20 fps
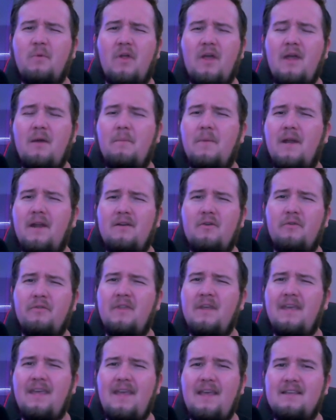play, but I don't
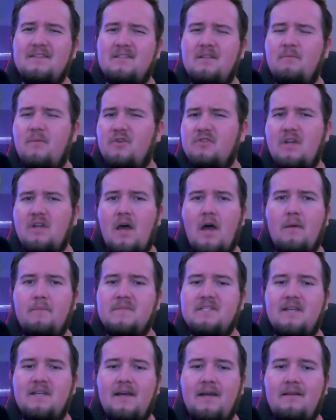think he has the most
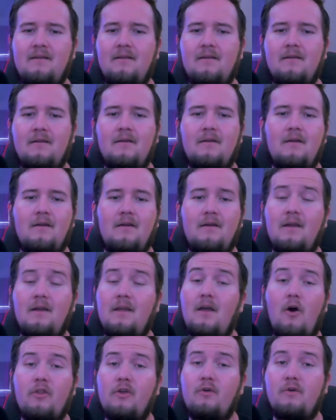upside,
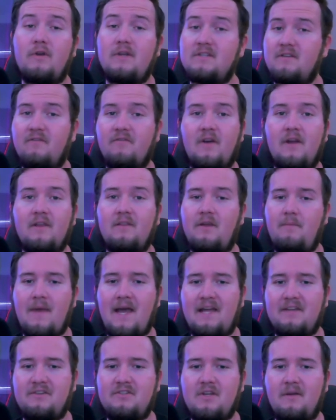although it is a friendly
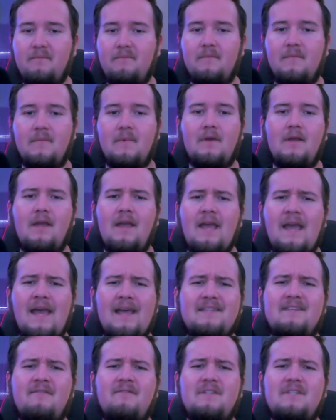matchup.
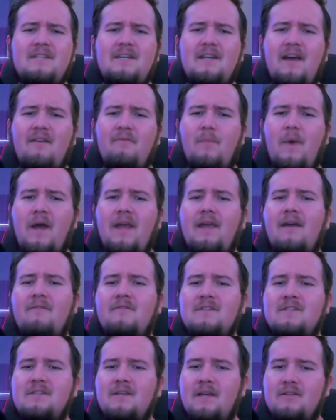At 17, I have Mike
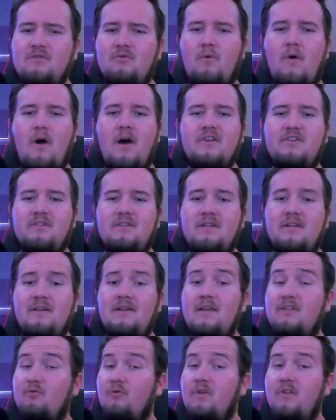Evans against Washington.
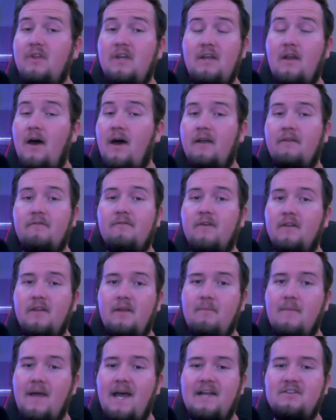It's really not a friendly
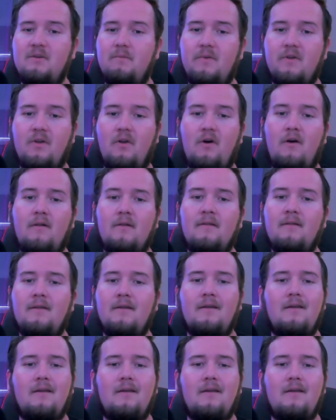matchup at all.